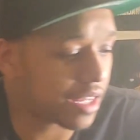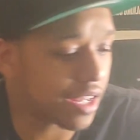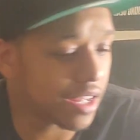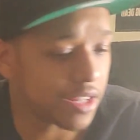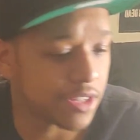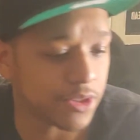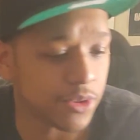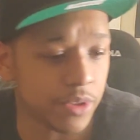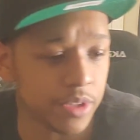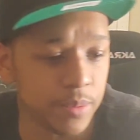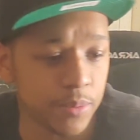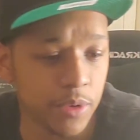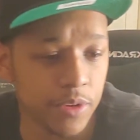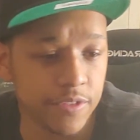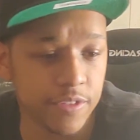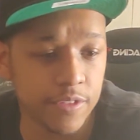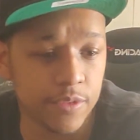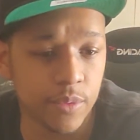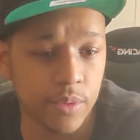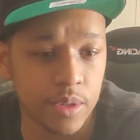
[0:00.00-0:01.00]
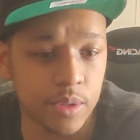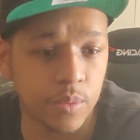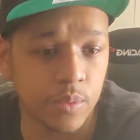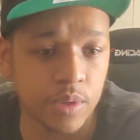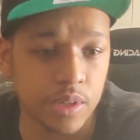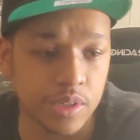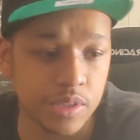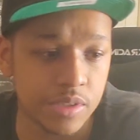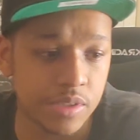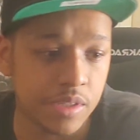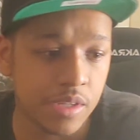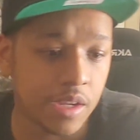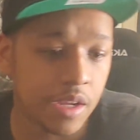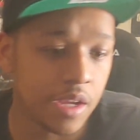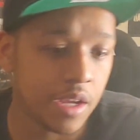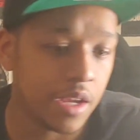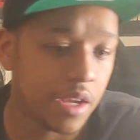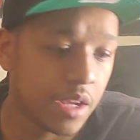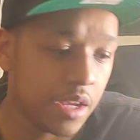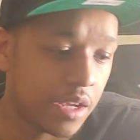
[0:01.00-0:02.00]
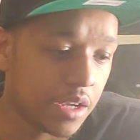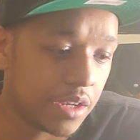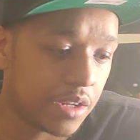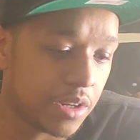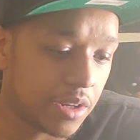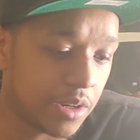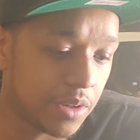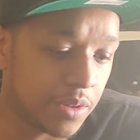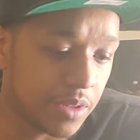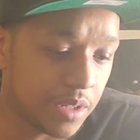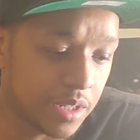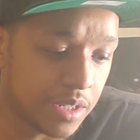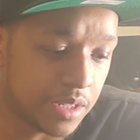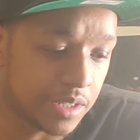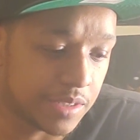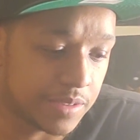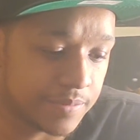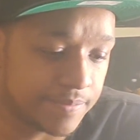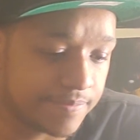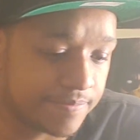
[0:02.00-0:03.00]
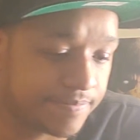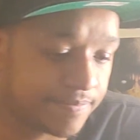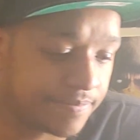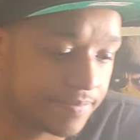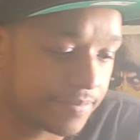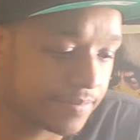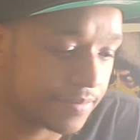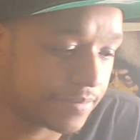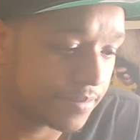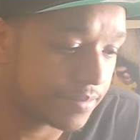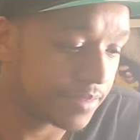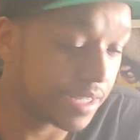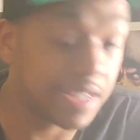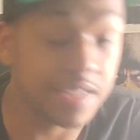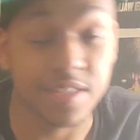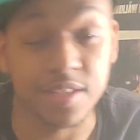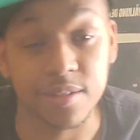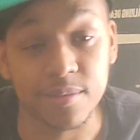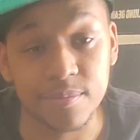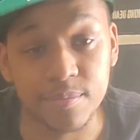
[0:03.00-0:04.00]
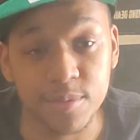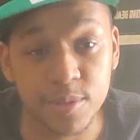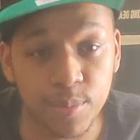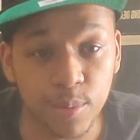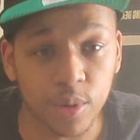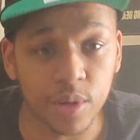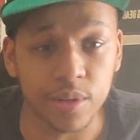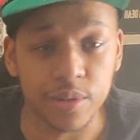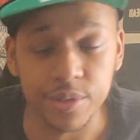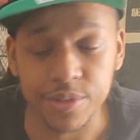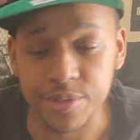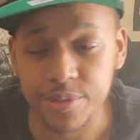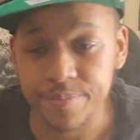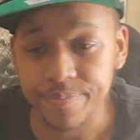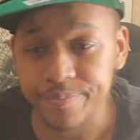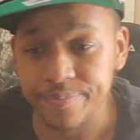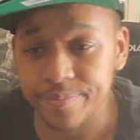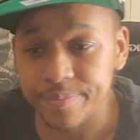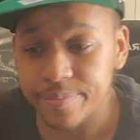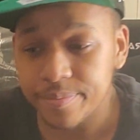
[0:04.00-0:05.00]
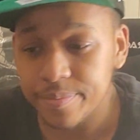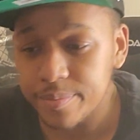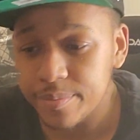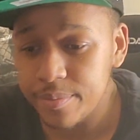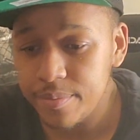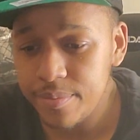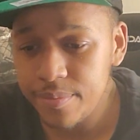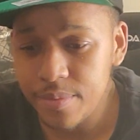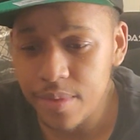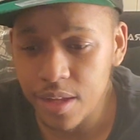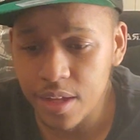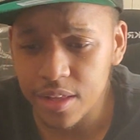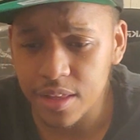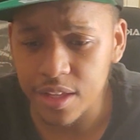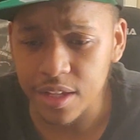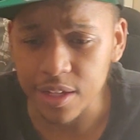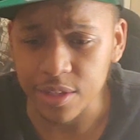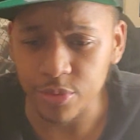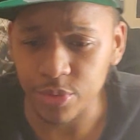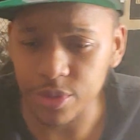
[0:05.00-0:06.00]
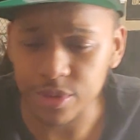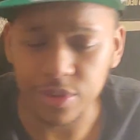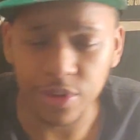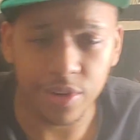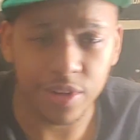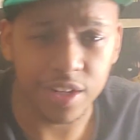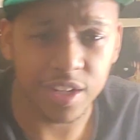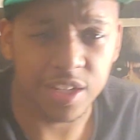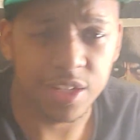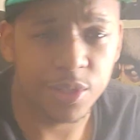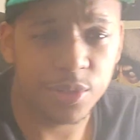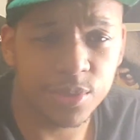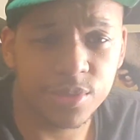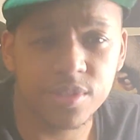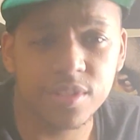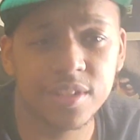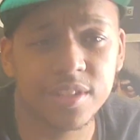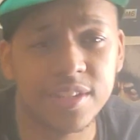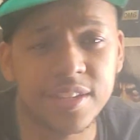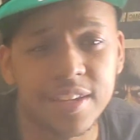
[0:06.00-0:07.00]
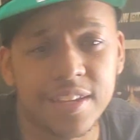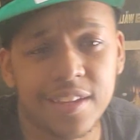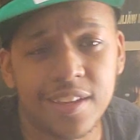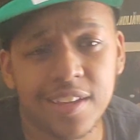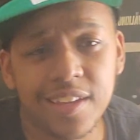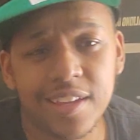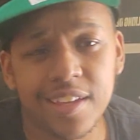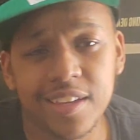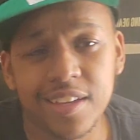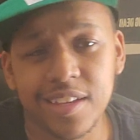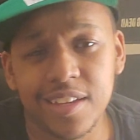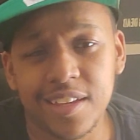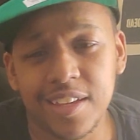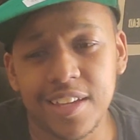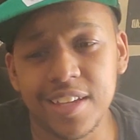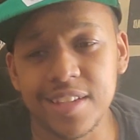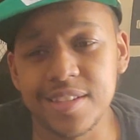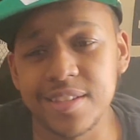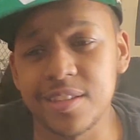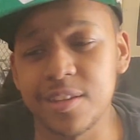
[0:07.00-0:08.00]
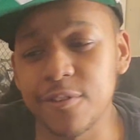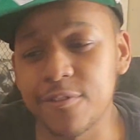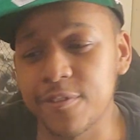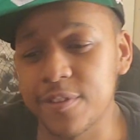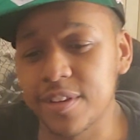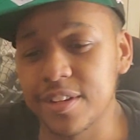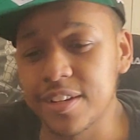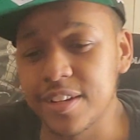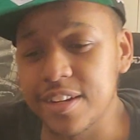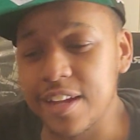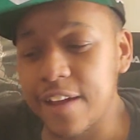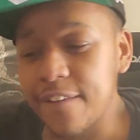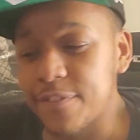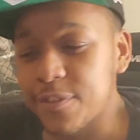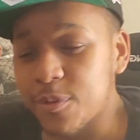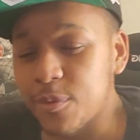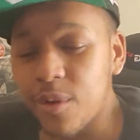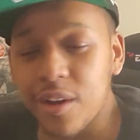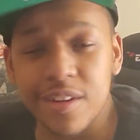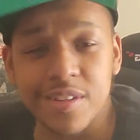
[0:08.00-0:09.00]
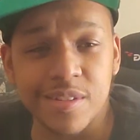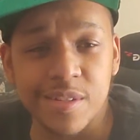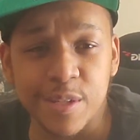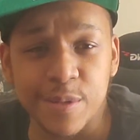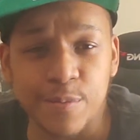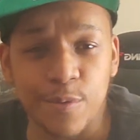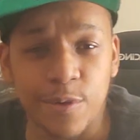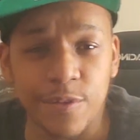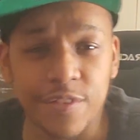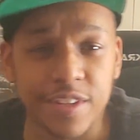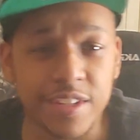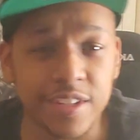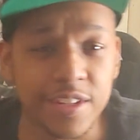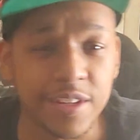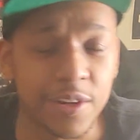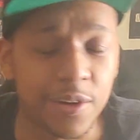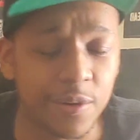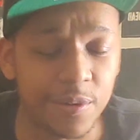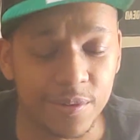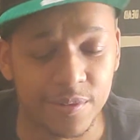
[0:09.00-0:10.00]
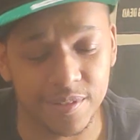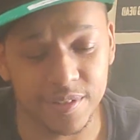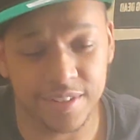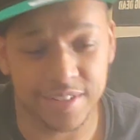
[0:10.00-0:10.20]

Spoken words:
I enjoyed the movie for what it was. You know, like I said, spoilers. The 330 in Houston hits different after watching this movie, you know.